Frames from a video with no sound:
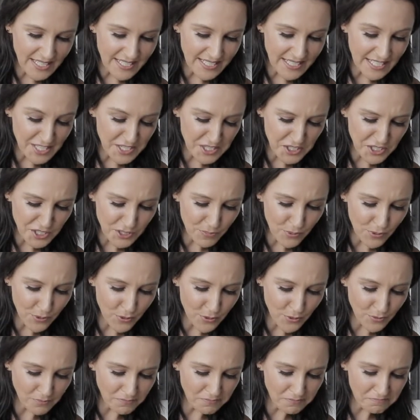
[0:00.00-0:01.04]

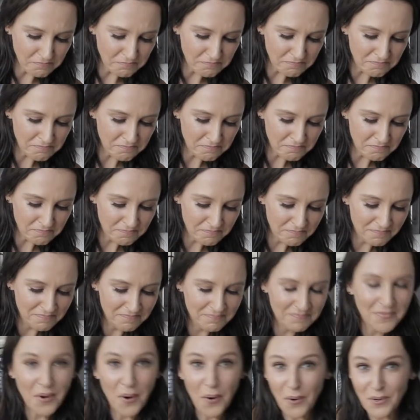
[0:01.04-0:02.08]
teaspoon
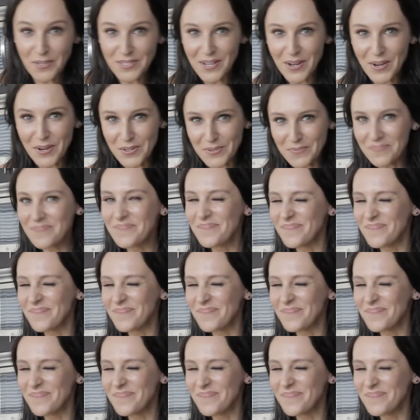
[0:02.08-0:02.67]
or so.